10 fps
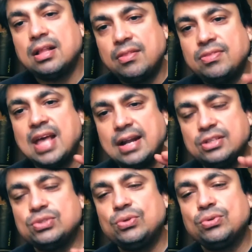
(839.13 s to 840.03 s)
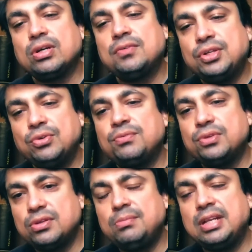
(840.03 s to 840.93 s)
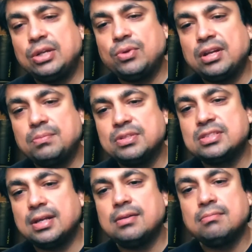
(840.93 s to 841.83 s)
That is going to cover you for the remaining 20%.